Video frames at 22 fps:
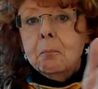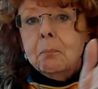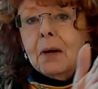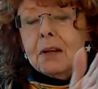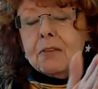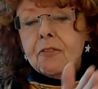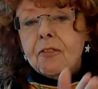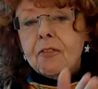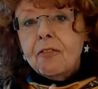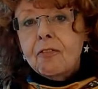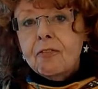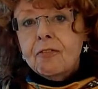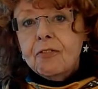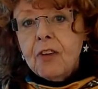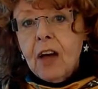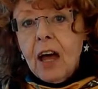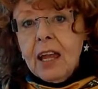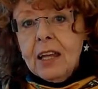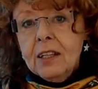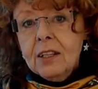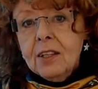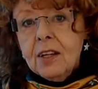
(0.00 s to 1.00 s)
but
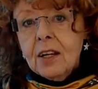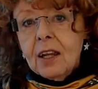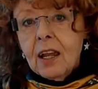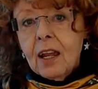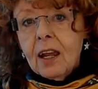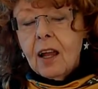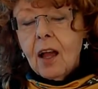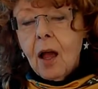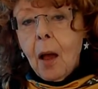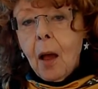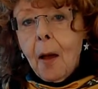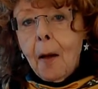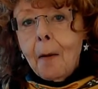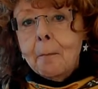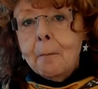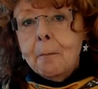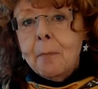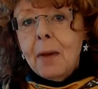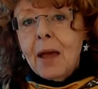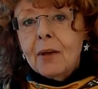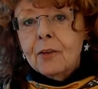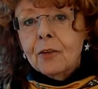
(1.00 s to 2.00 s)
finding a
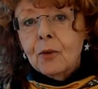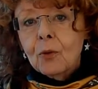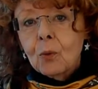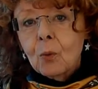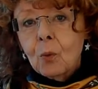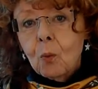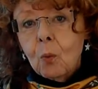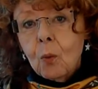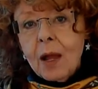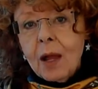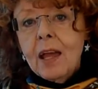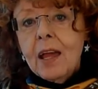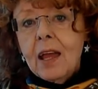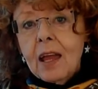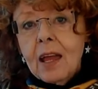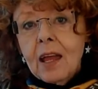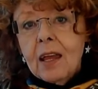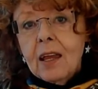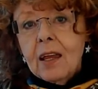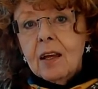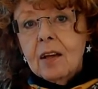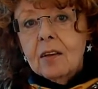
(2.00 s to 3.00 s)
better
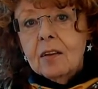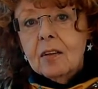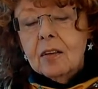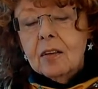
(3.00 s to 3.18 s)
way